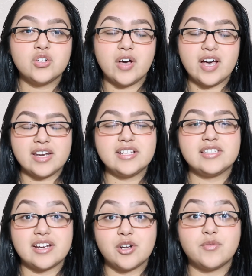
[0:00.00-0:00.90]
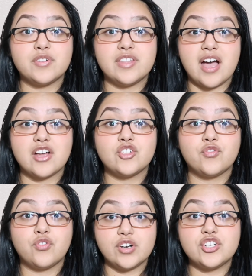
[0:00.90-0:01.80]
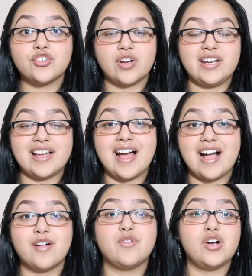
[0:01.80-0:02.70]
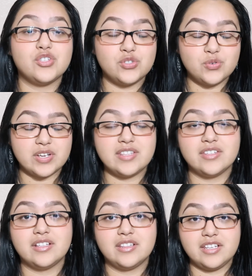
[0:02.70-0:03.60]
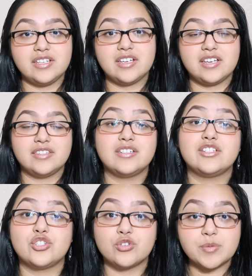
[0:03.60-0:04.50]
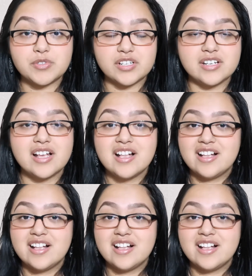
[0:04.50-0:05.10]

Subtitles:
go ahead and sign up for that free training I have also in the link in the description.